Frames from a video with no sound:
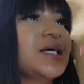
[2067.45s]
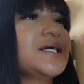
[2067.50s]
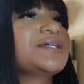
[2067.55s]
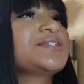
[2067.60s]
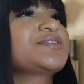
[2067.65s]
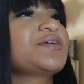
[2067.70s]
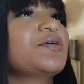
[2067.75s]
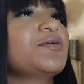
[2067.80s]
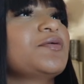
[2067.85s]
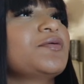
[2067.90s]

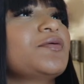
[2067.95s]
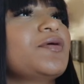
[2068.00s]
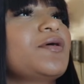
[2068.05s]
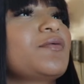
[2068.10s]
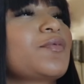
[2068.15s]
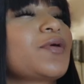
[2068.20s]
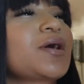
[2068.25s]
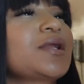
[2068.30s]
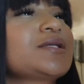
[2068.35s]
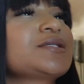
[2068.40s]

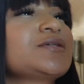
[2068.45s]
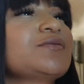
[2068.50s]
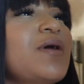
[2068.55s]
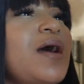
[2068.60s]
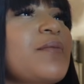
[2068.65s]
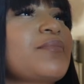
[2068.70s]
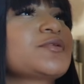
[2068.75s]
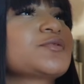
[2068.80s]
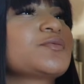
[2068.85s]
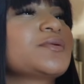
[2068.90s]
So, we're going to see what
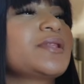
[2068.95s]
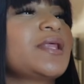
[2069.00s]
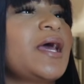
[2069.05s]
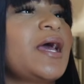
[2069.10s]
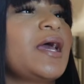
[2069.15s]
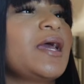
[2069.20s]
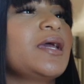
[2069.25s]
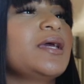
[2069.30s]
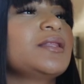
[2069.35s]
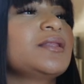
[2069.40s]
happens with that.